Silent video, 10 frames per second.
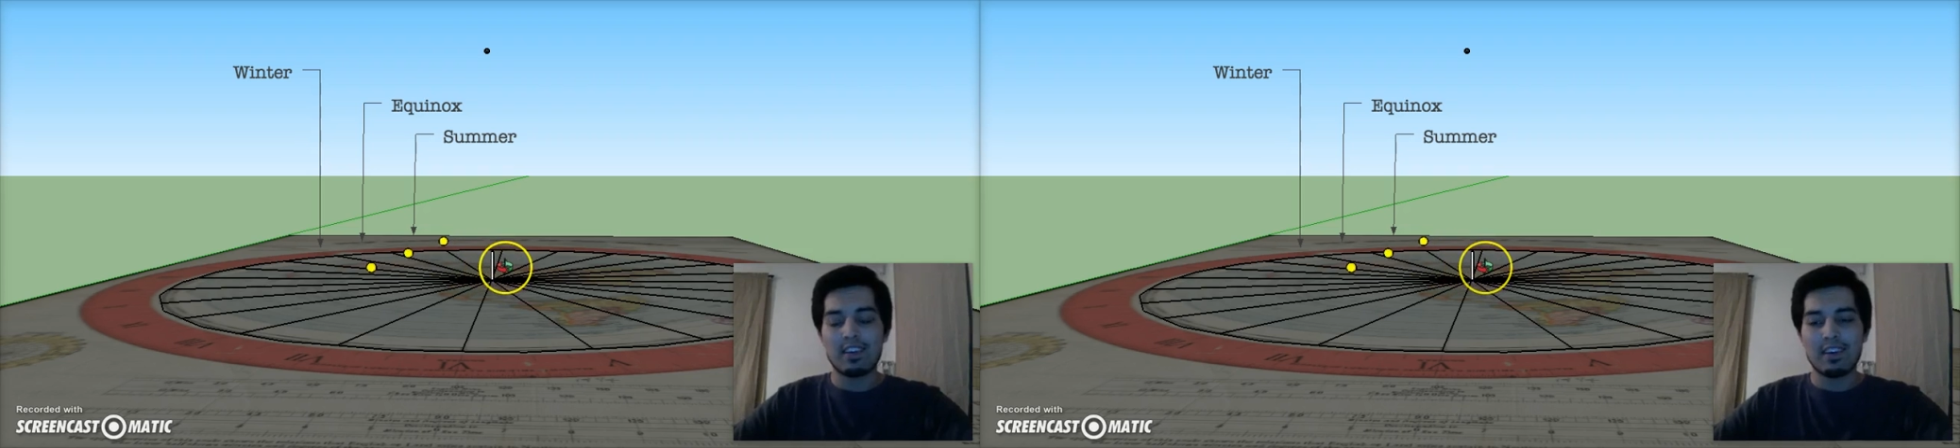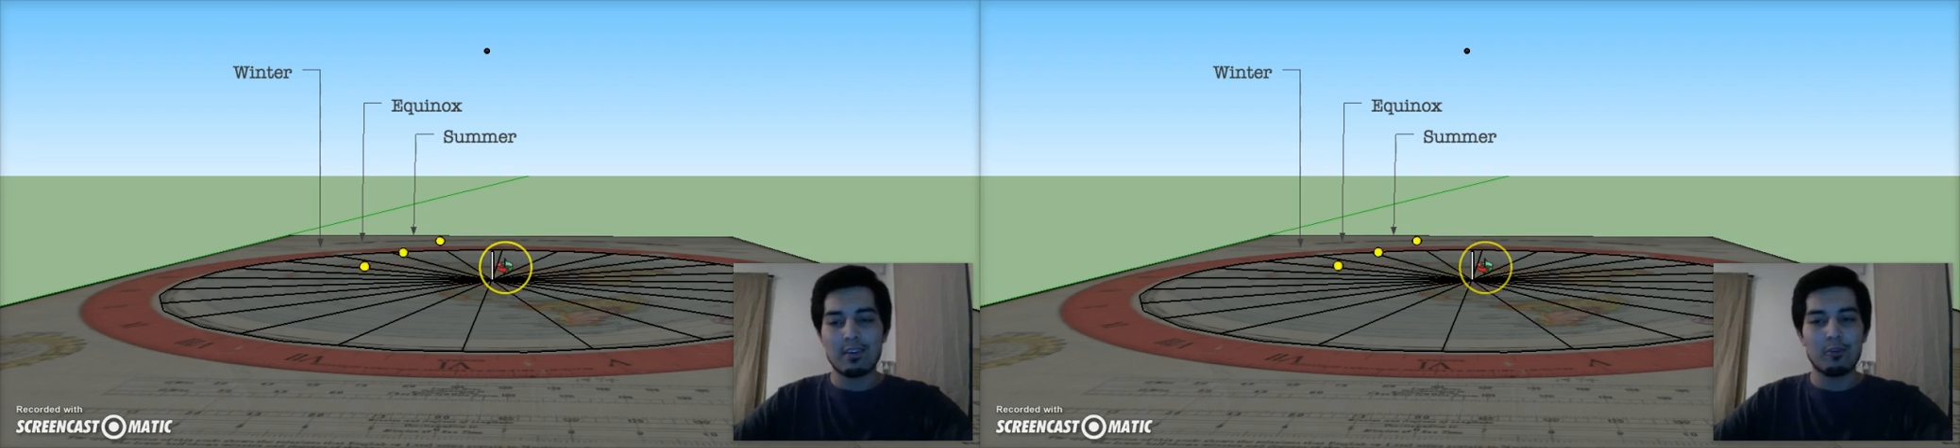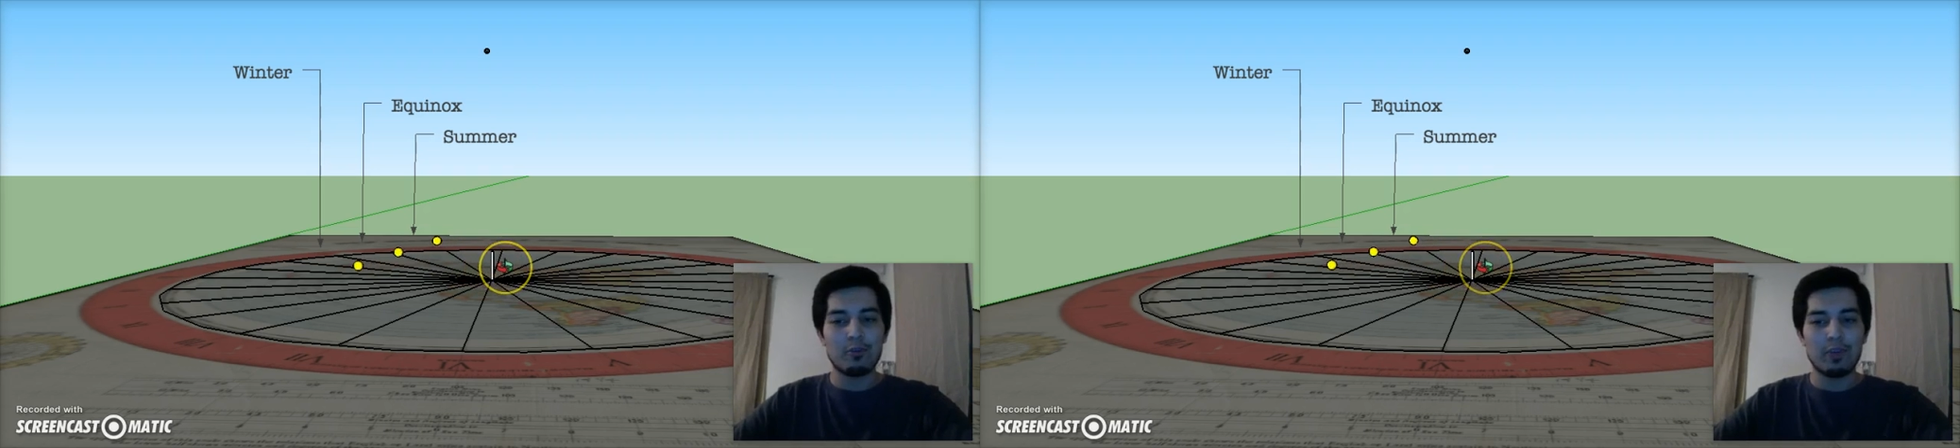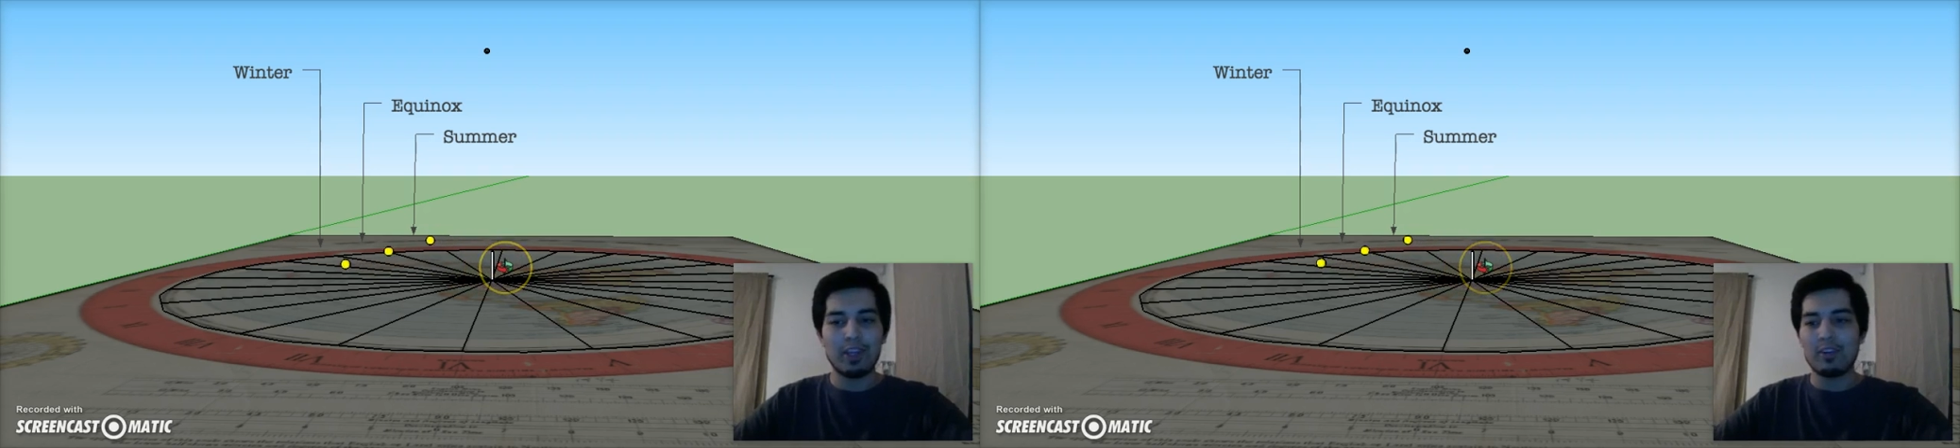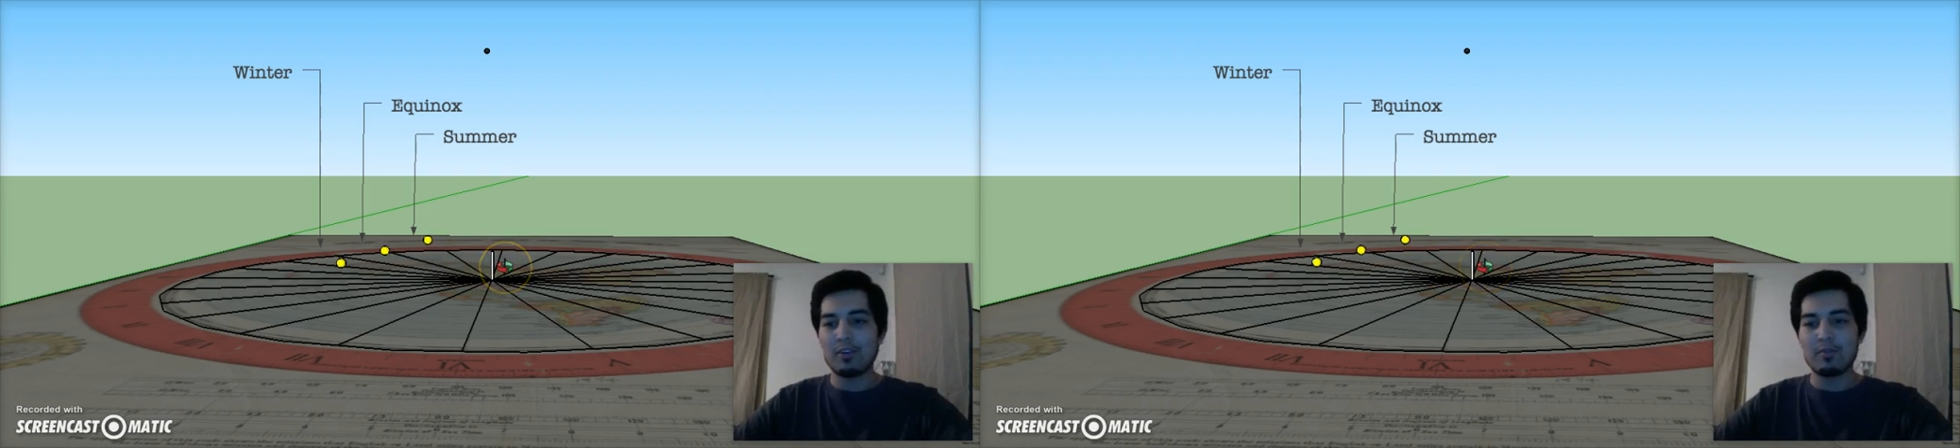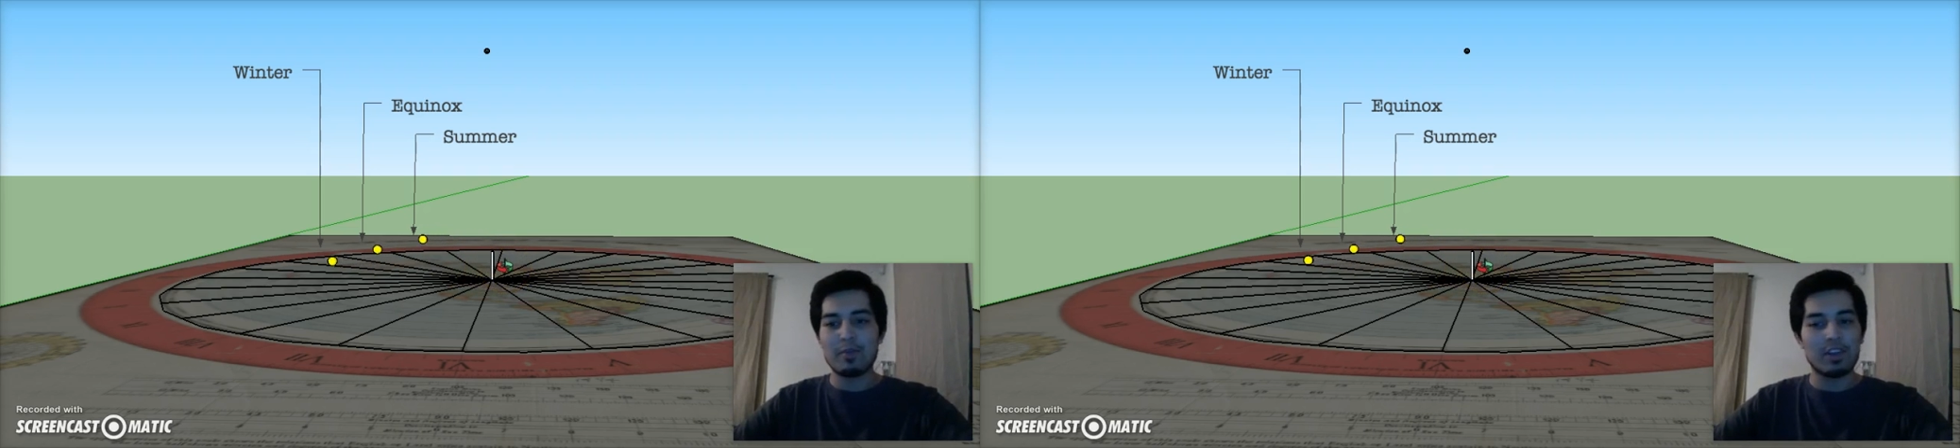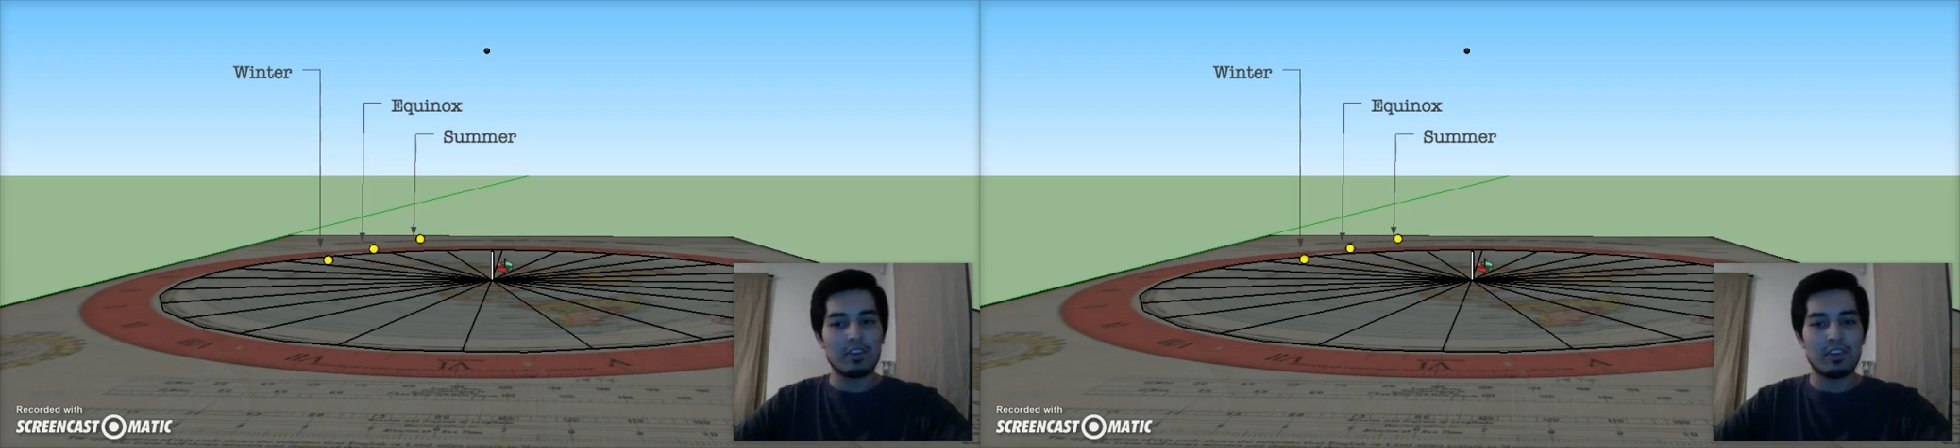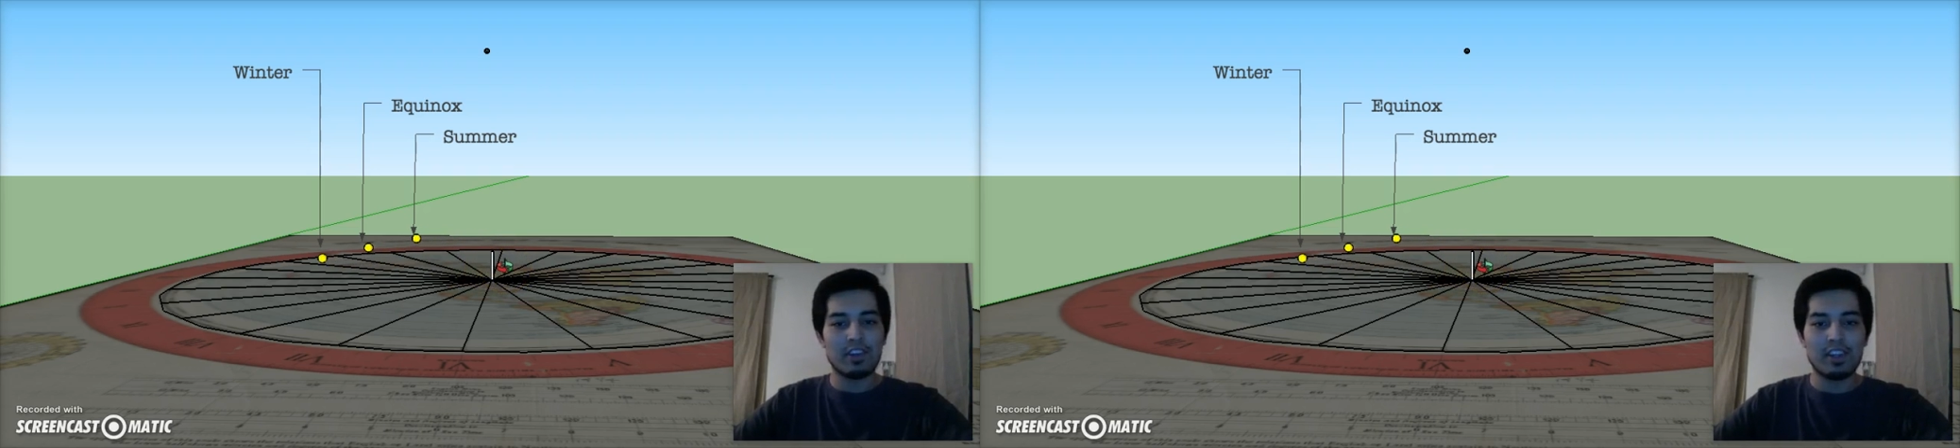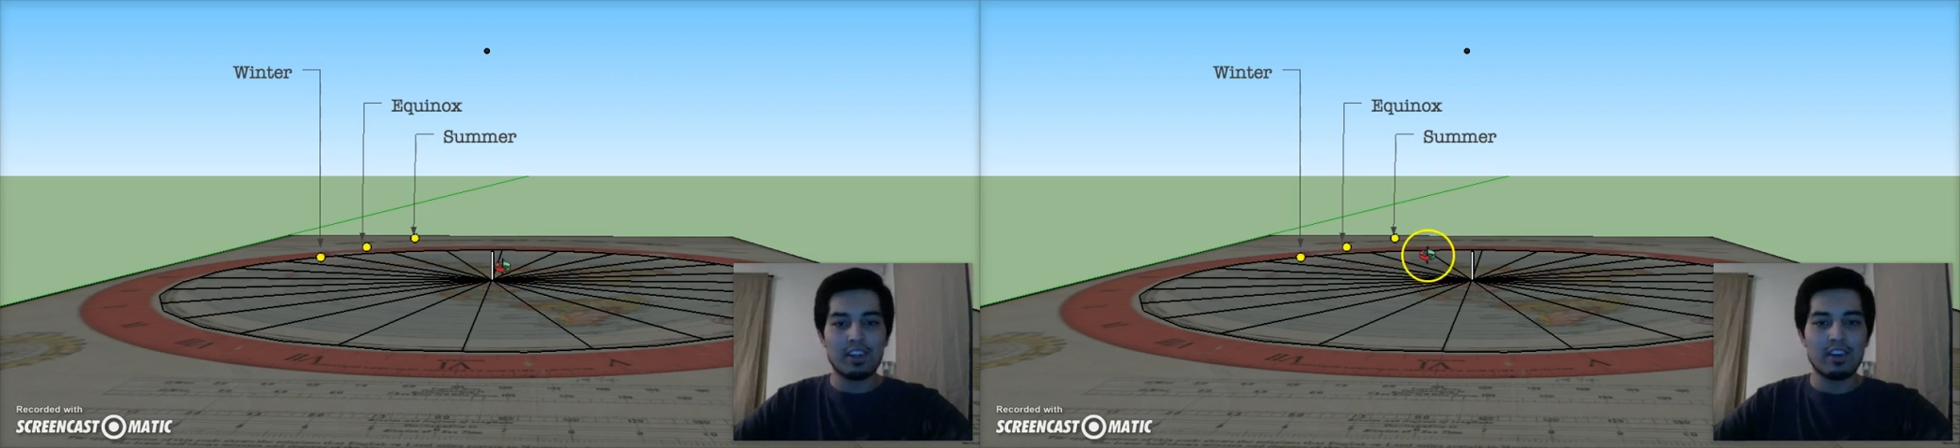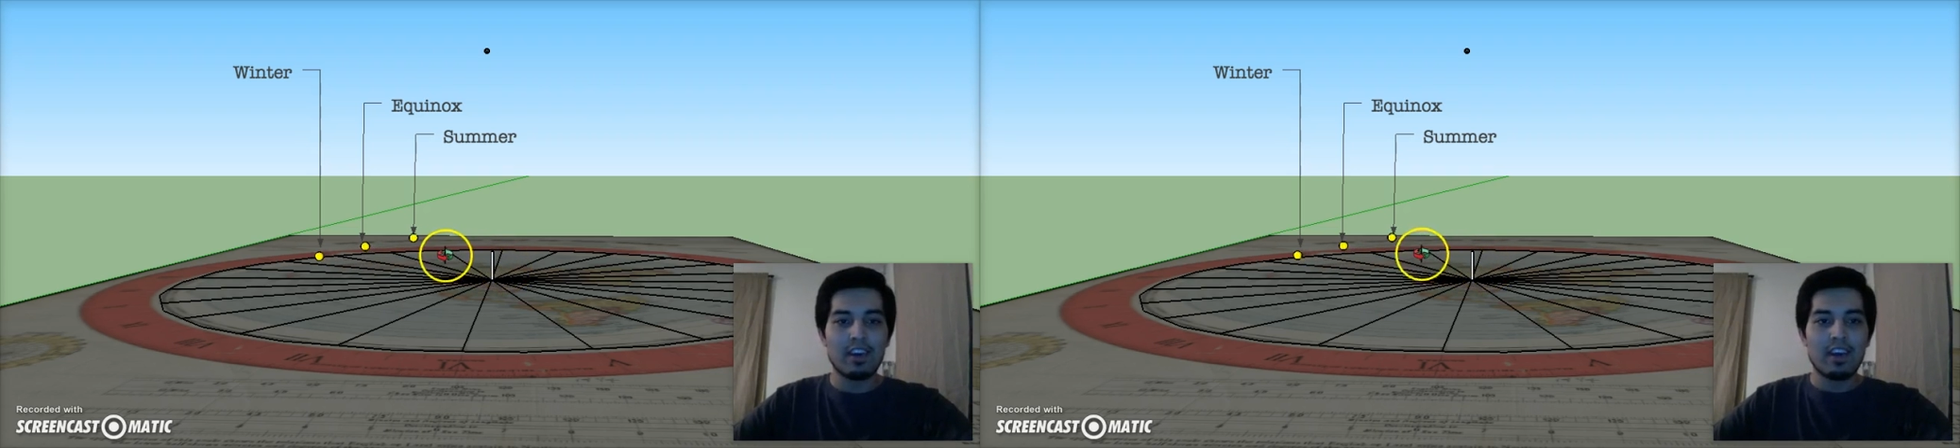a week or a month or a
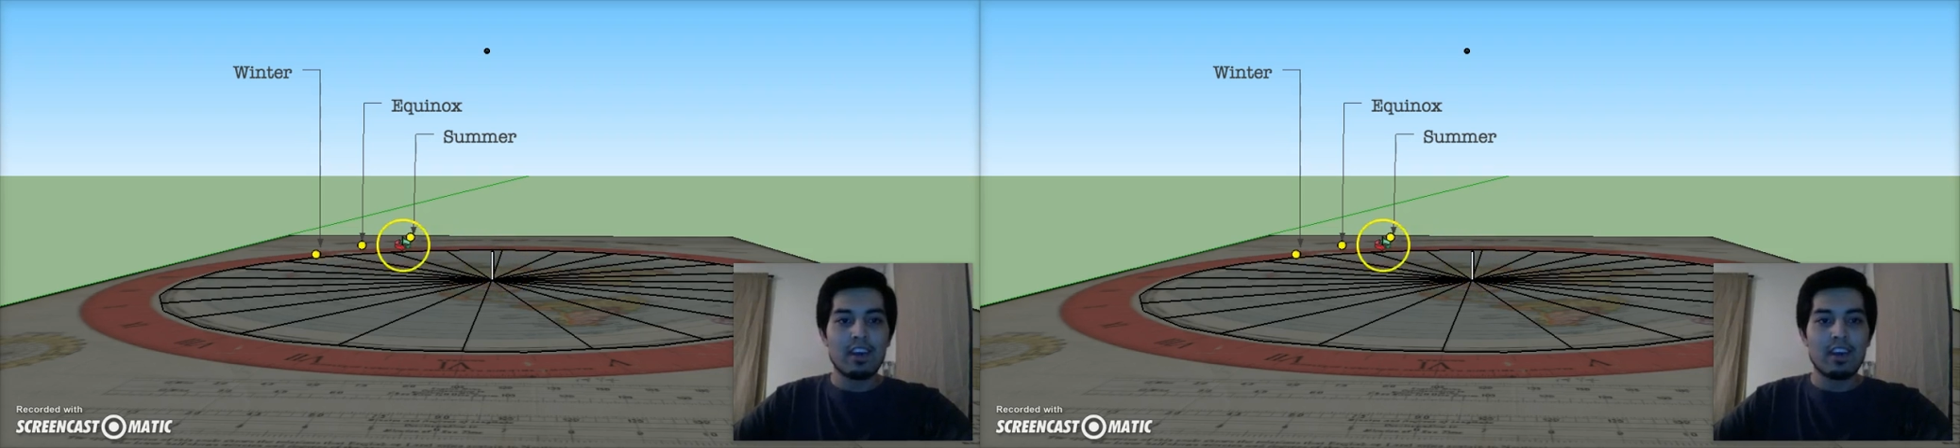year.